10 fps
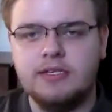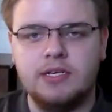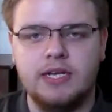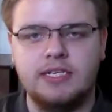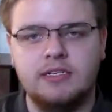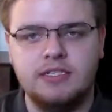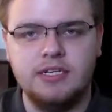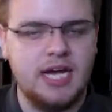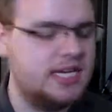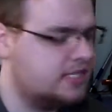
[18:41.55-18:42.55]
So I guess I'll see
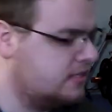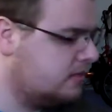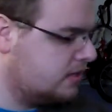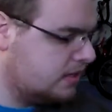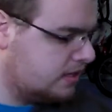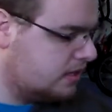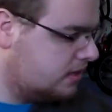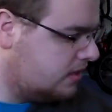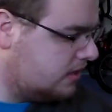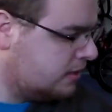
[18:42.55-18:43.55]
you guys in
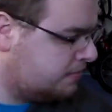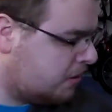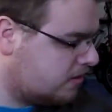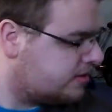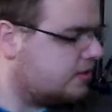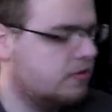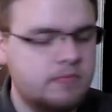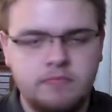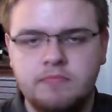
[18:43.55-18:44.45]
part 2.